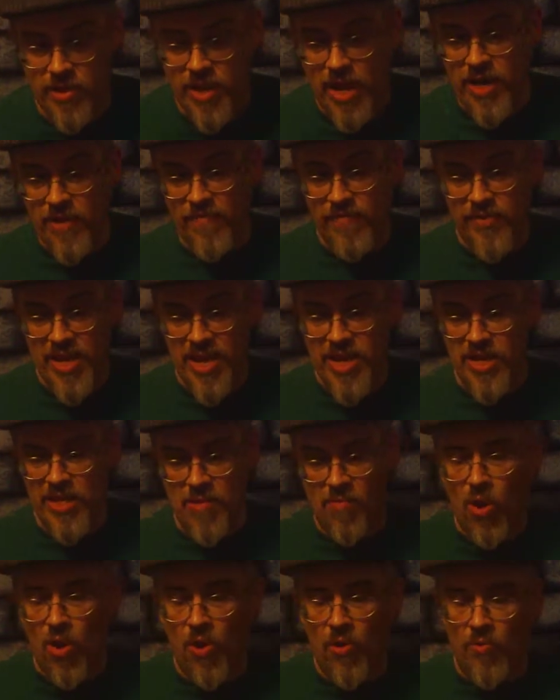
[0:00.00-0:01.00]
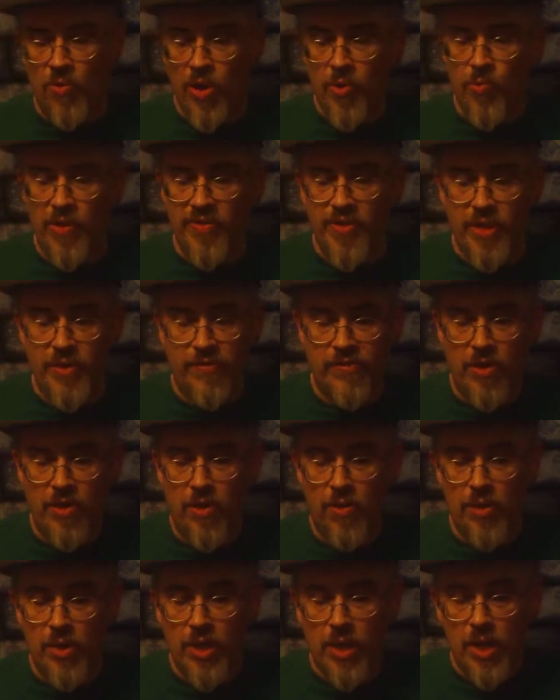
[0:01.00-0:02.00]
of taken the ball and run with it.
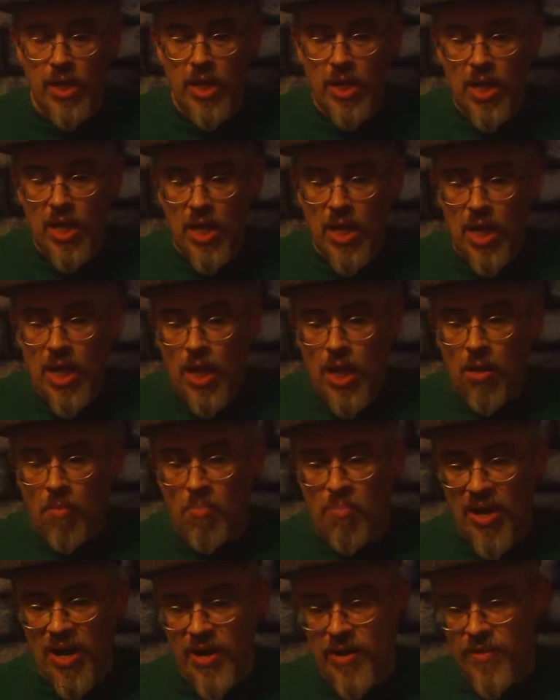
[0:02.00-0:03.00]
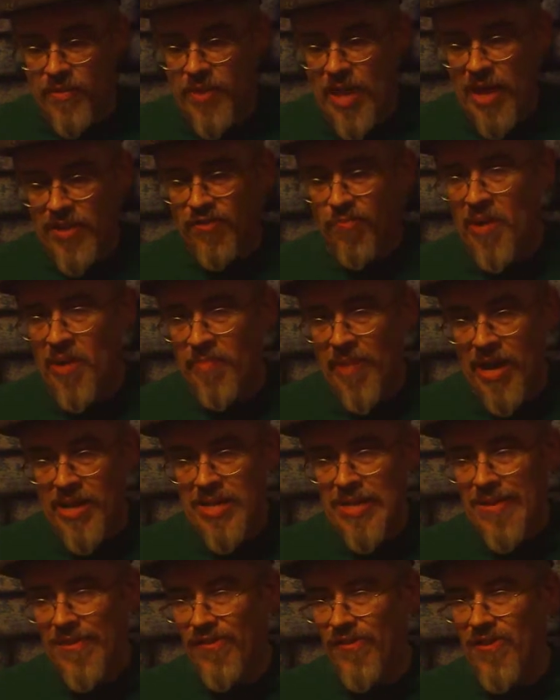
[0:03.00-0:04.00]
So, but that's been my
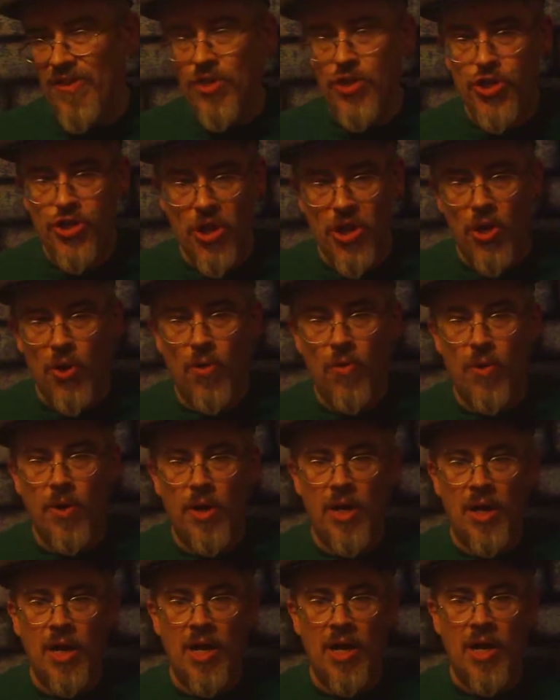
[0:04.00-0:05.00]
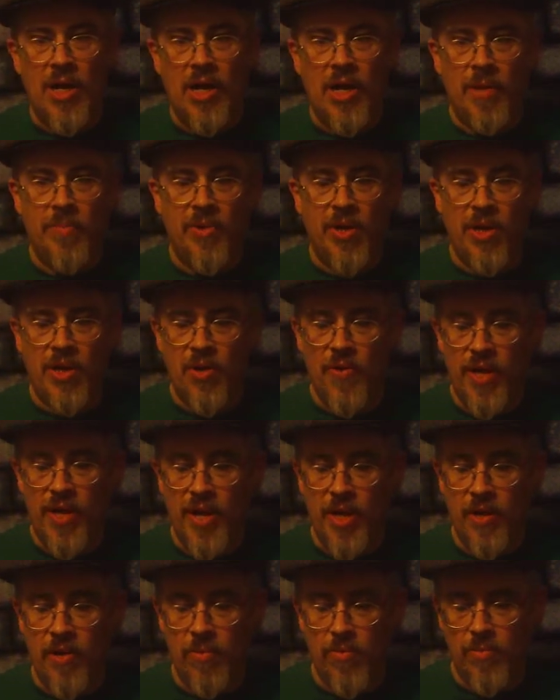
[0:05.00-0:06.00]
DC show. I'm going to go
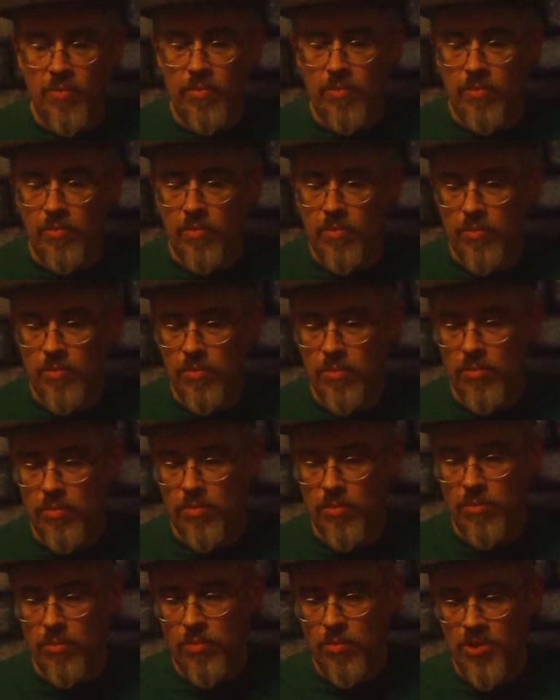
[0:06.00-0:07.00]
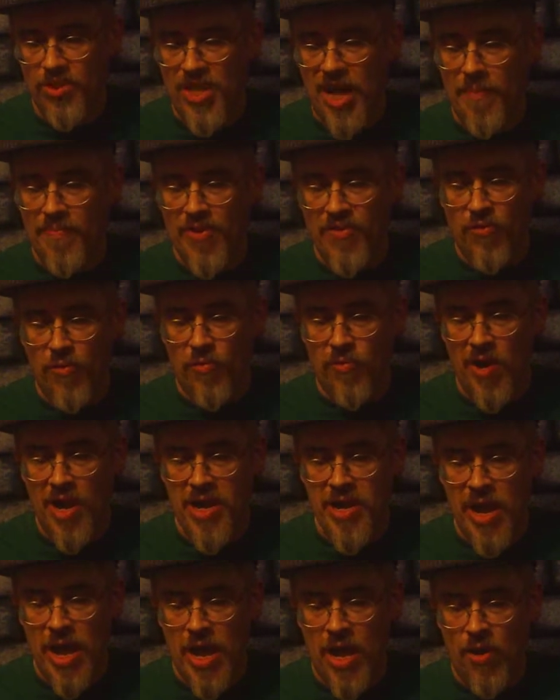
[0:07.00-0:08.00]
ahead and stop this one
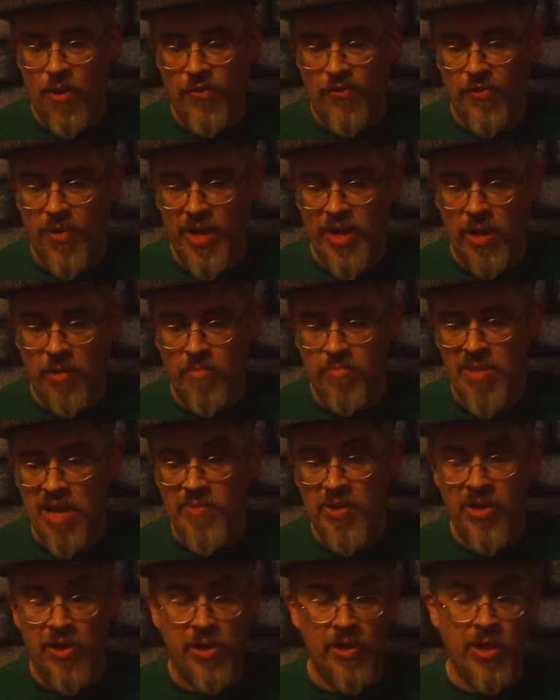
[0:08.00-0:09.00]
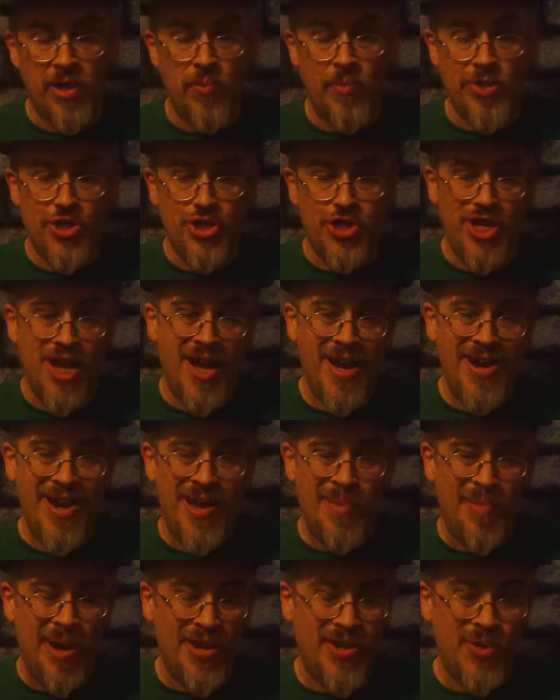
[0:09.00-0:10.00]
right now so I can maybe get another one shot. I
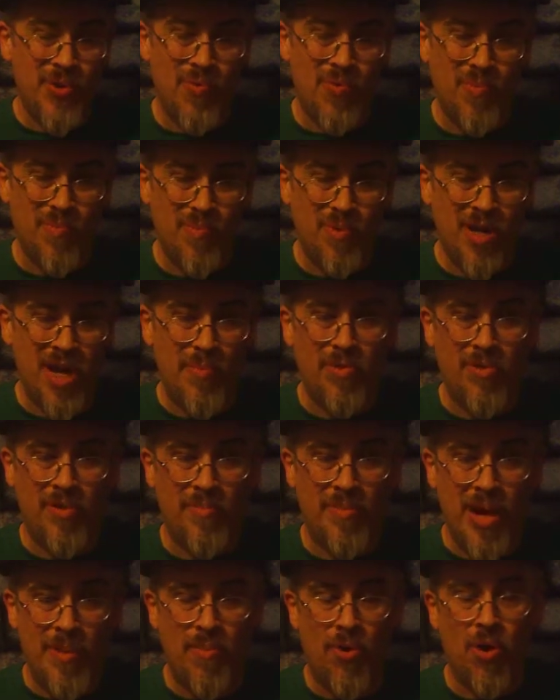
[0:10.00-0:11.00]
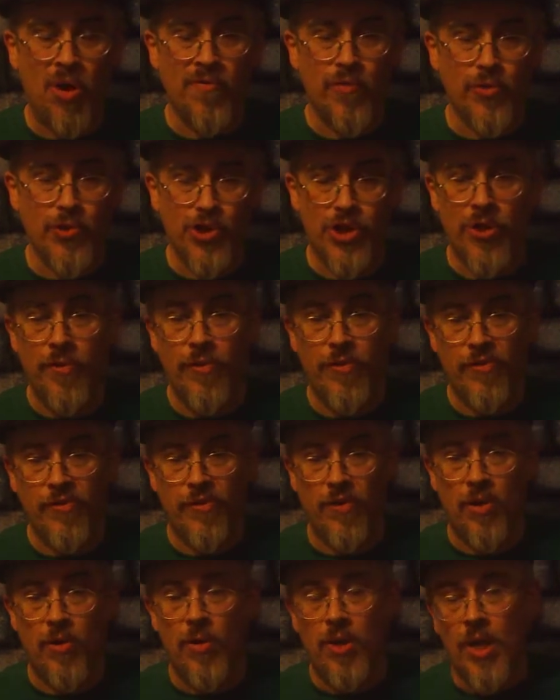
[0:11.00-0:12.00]
might do a couple of Marvel shows.
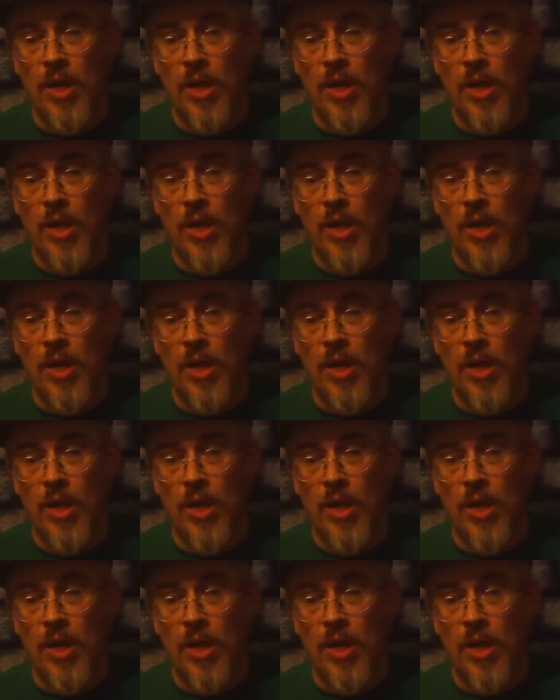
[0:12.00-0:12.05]
So,